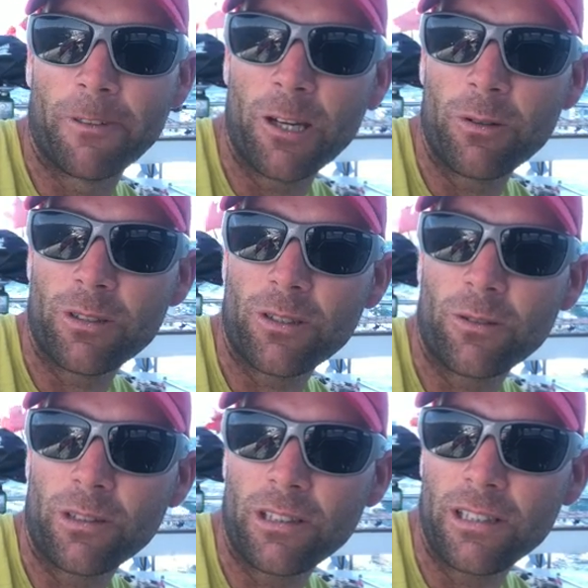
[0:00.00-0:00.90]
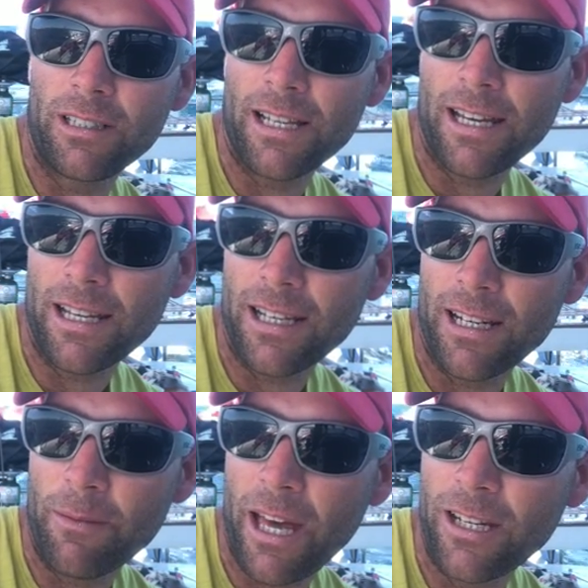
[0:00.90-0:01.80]
it was totally
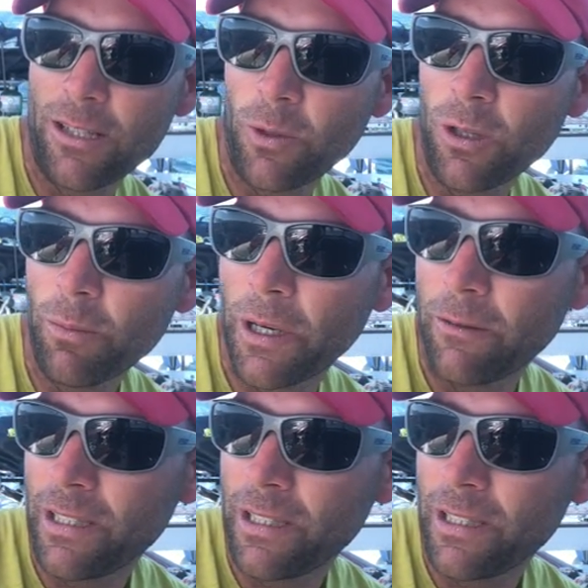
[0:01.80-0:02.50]
kind of manageable, but